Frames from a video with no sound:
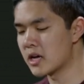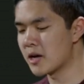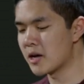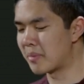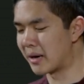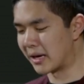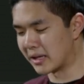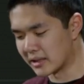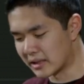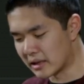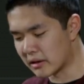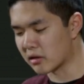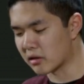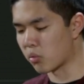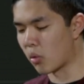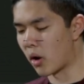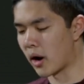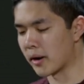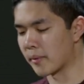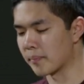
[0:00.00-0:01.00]
but at least
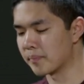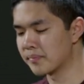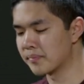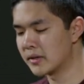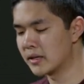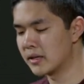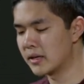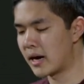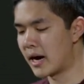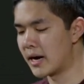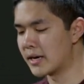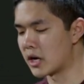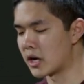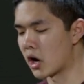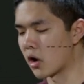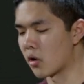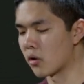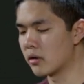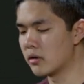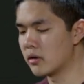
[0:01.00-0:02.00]
one I
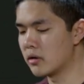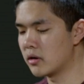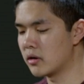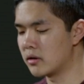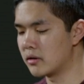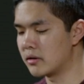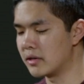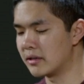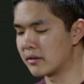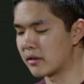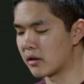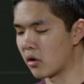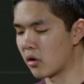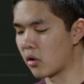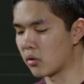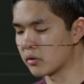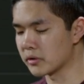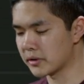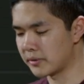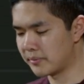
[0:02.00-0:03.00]
know needs to
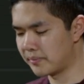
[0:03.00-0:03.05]
hold.